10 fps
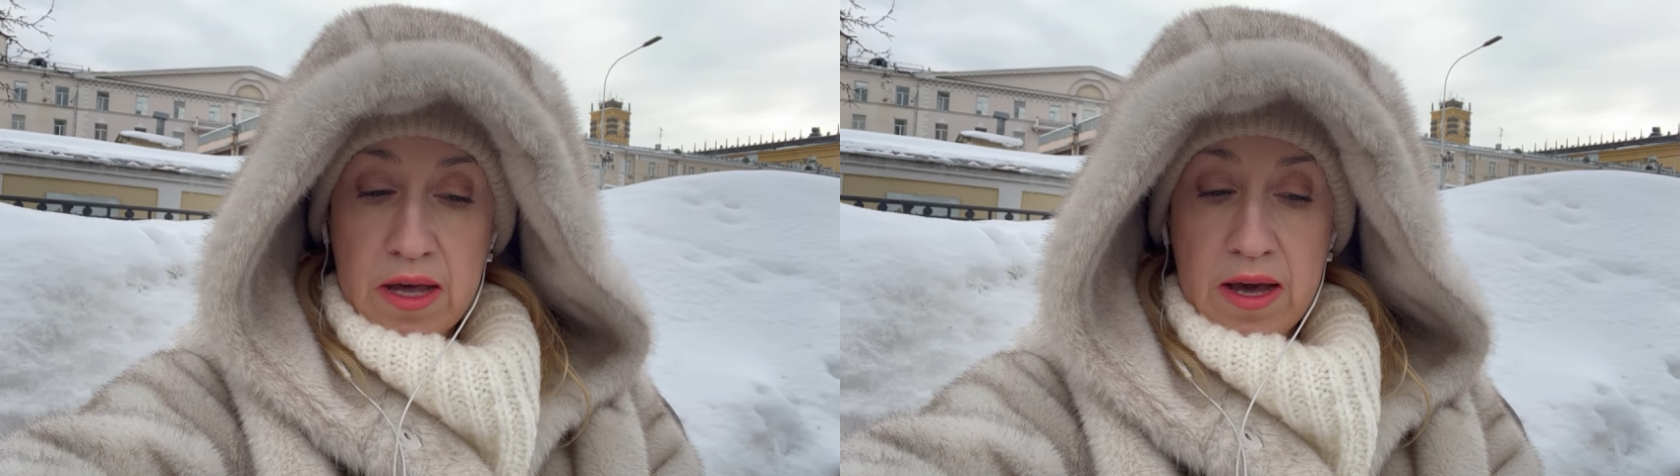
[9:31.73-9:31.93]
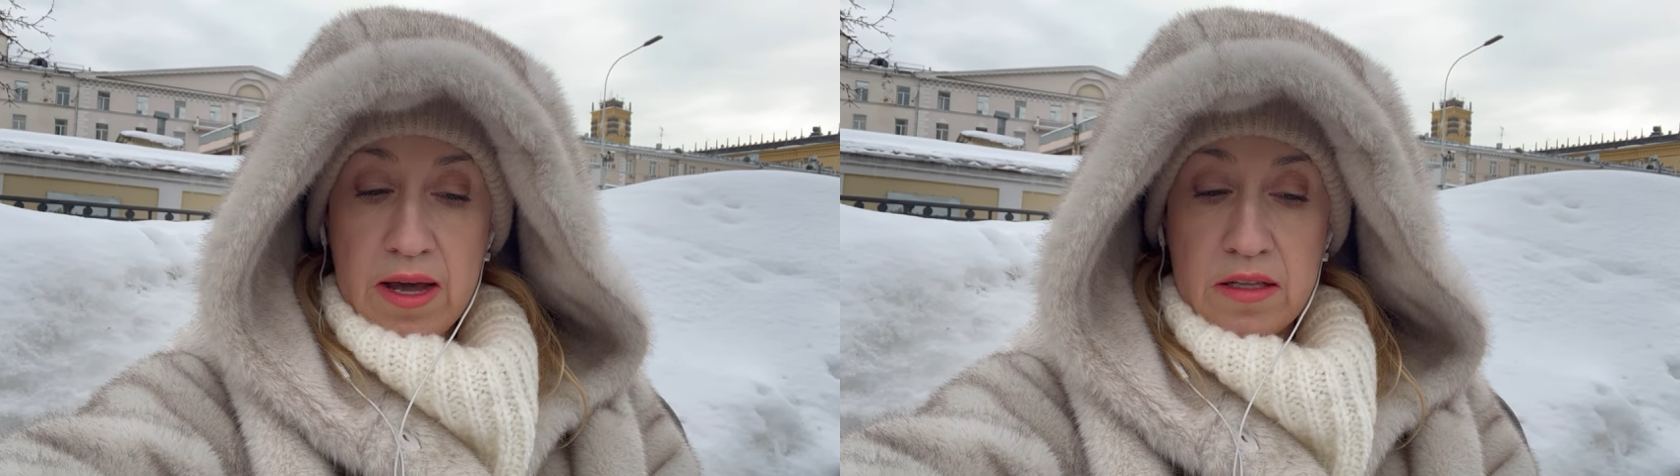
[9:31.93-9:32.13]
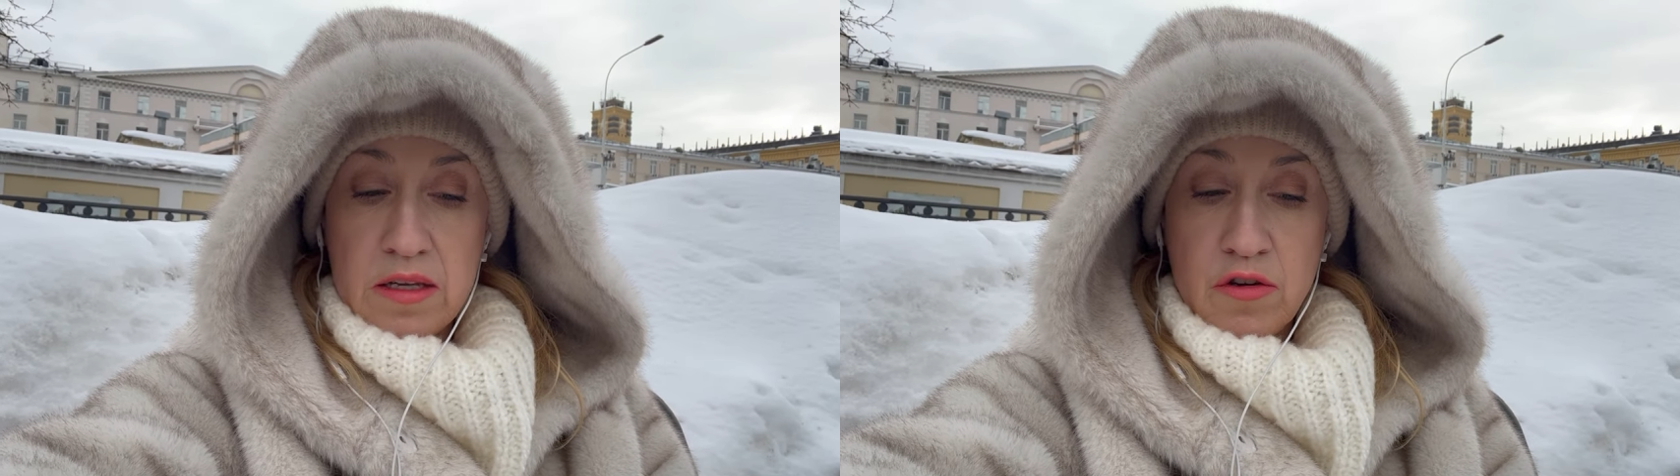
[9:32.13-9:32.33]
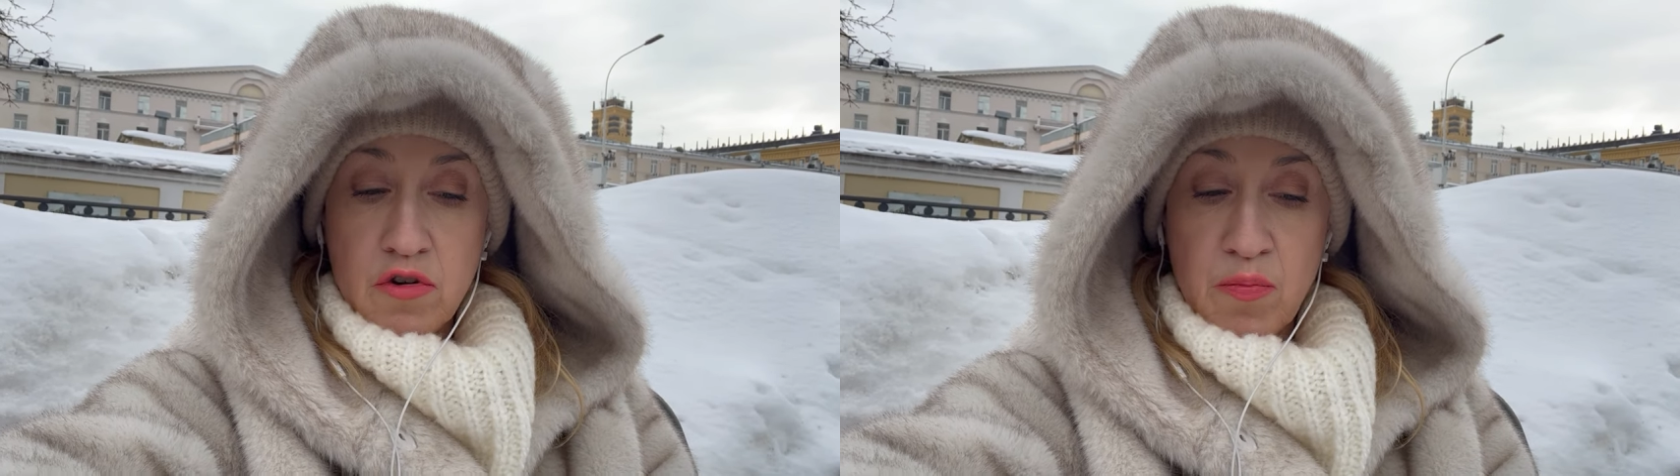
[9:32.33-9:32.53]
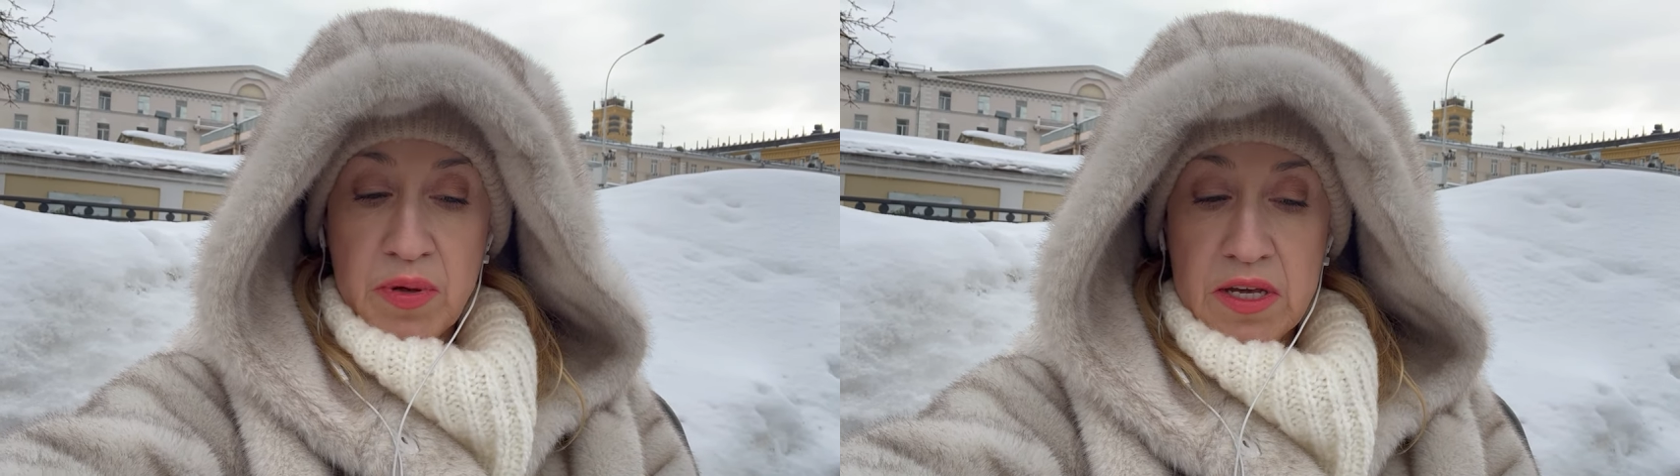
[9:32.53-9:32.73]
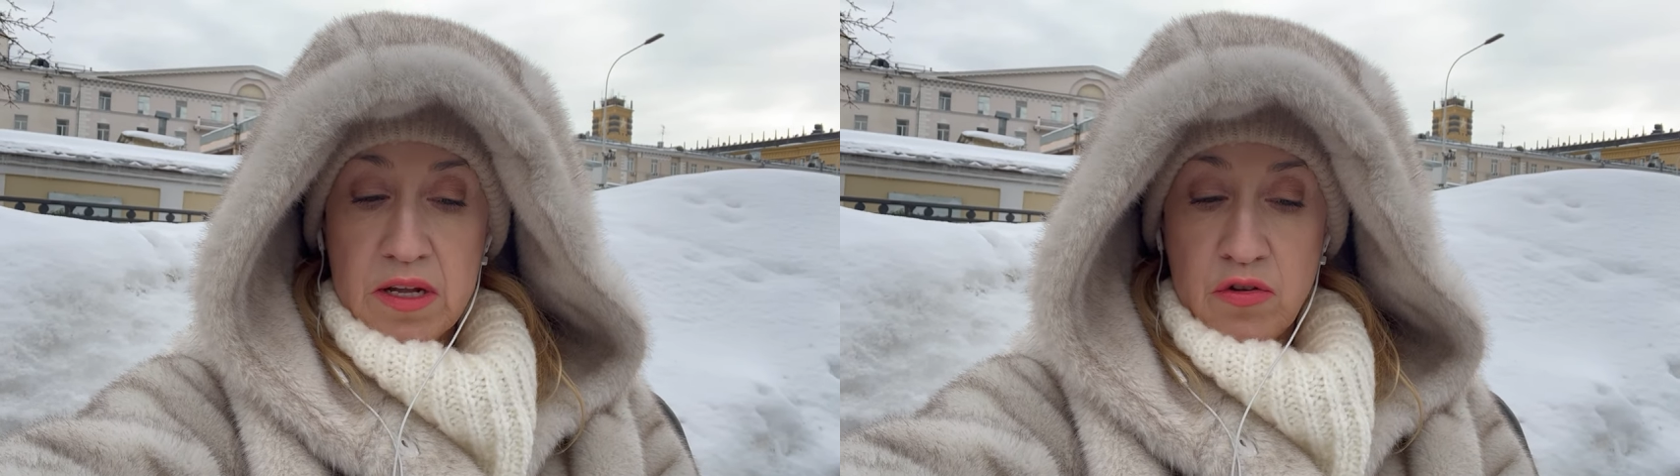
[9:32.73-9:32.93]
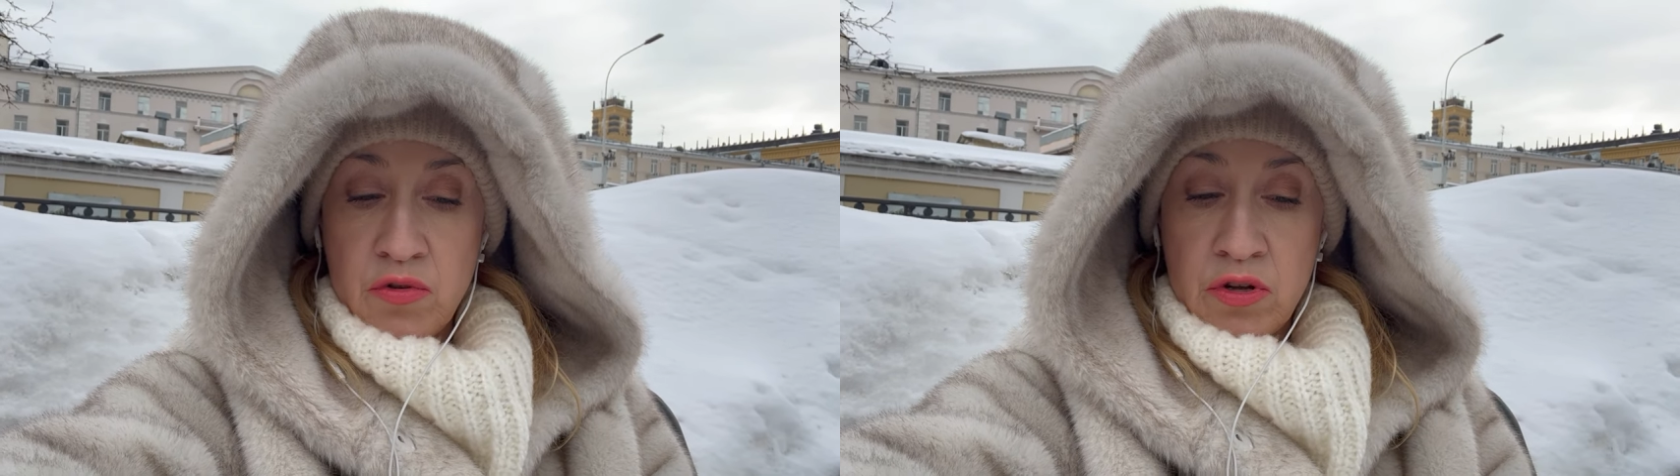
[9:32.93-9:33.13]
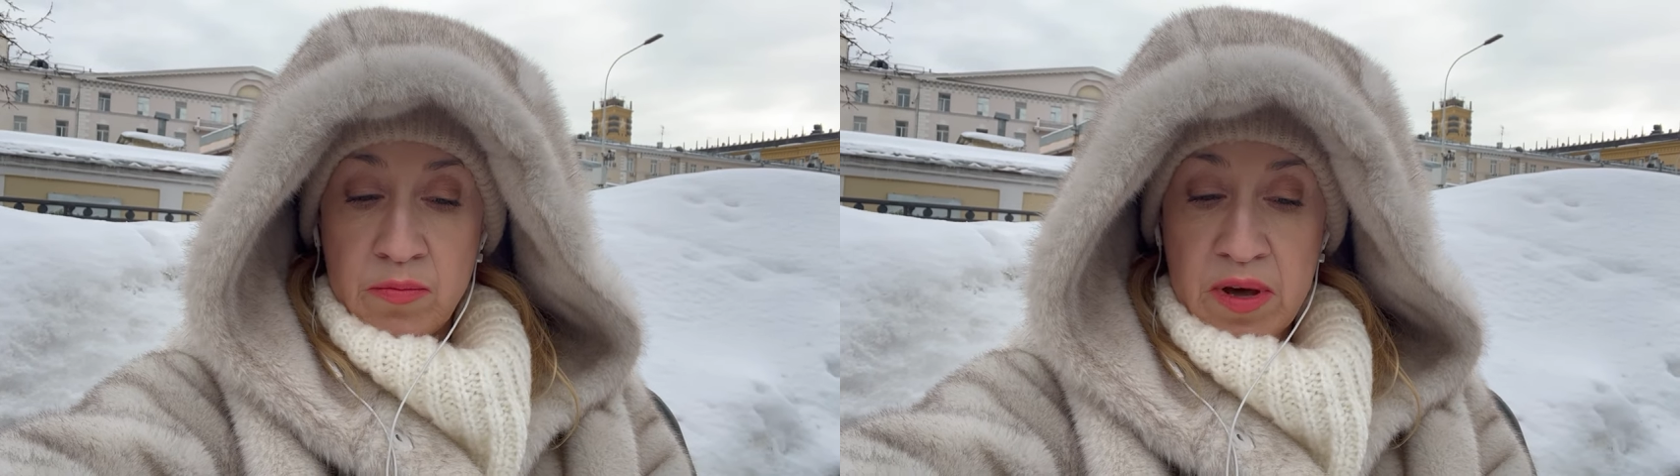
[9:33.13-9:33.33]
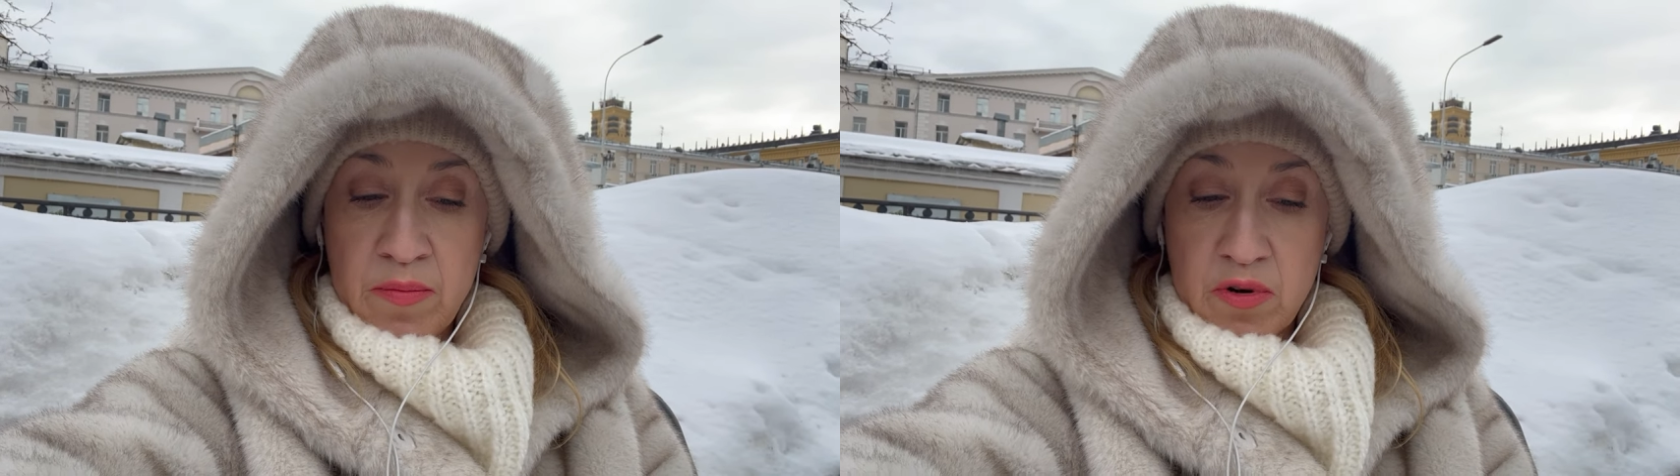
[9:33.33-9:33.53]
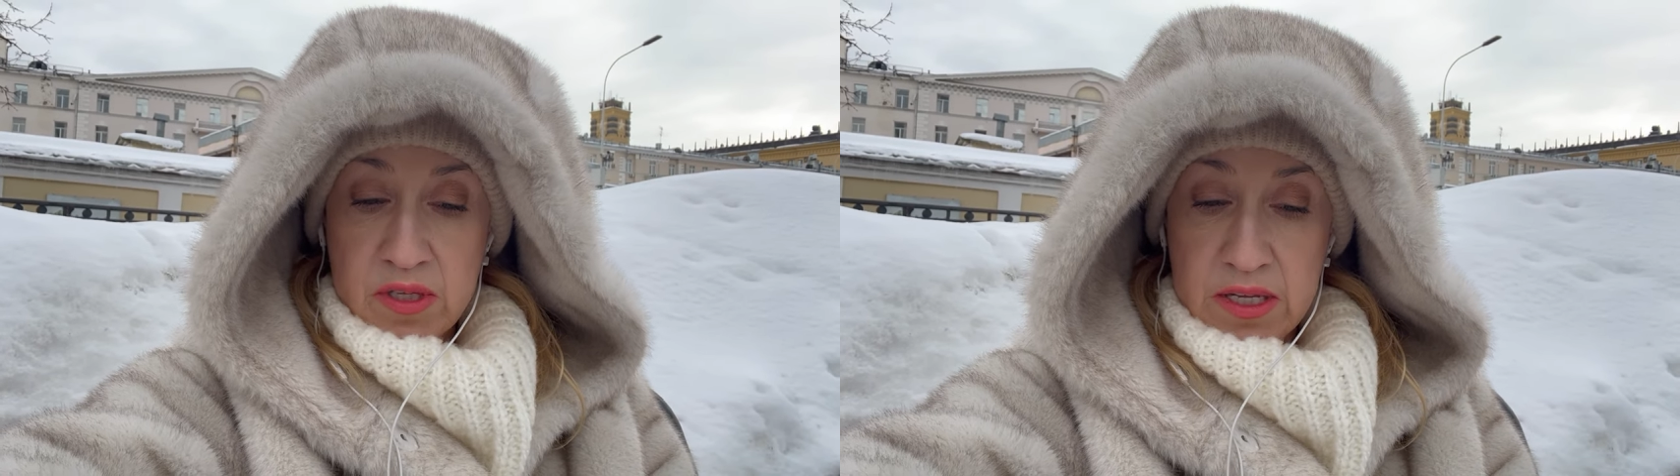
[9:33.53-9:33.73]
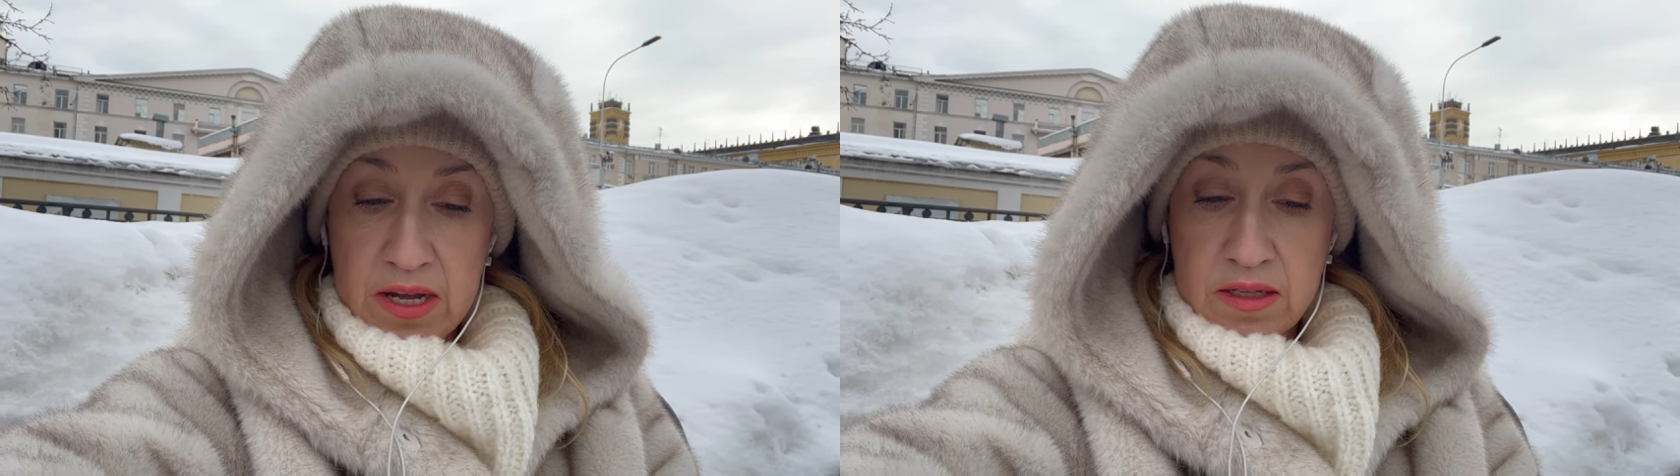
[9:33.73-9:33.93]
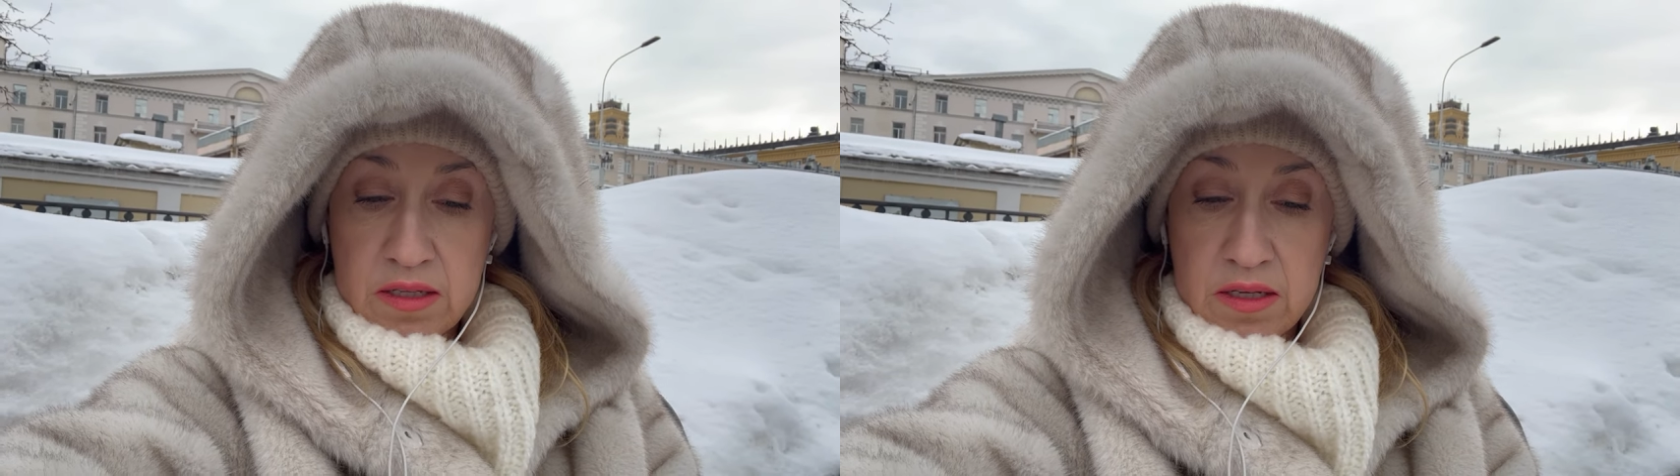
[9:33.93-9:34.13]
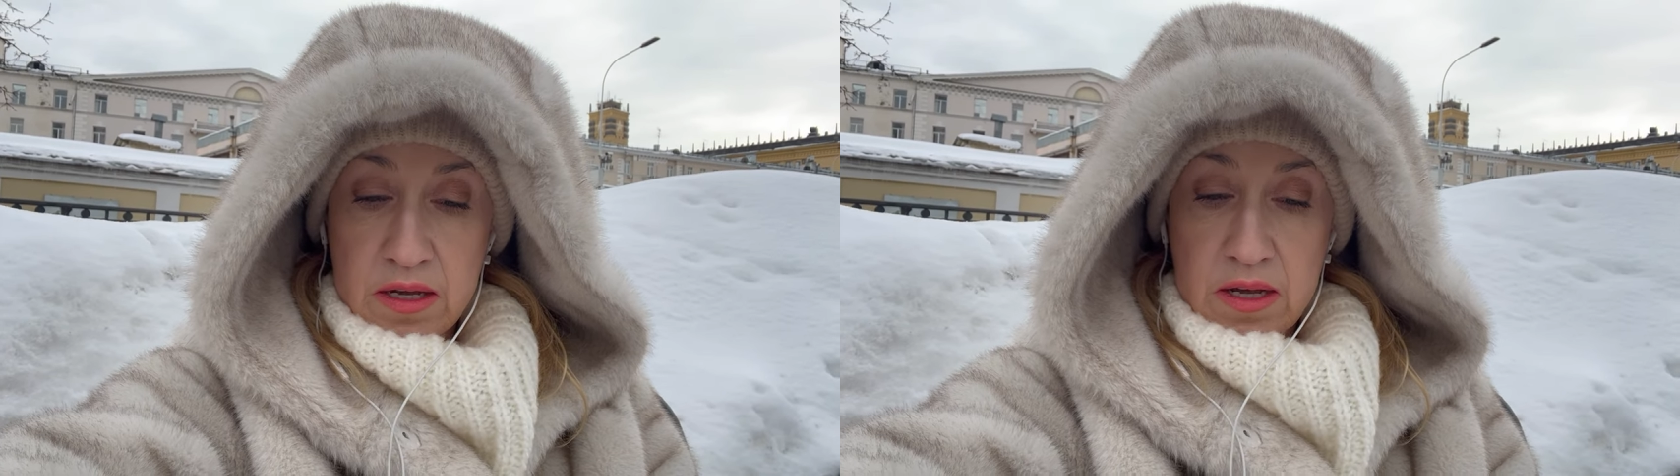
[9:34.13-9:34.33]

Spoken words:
and European Union member states